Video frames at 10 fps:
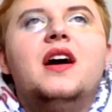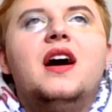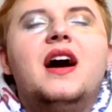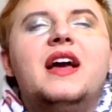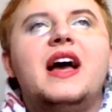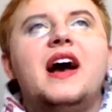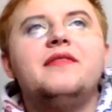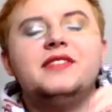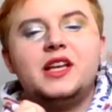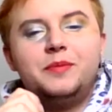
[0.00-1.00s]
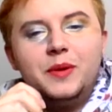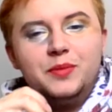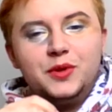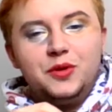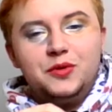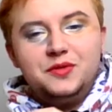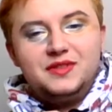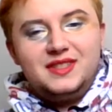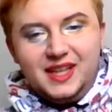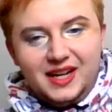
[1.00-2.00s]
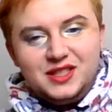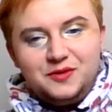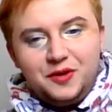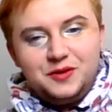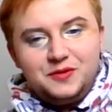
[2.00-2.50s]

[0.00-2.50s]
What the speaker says: I have like people who didn't vote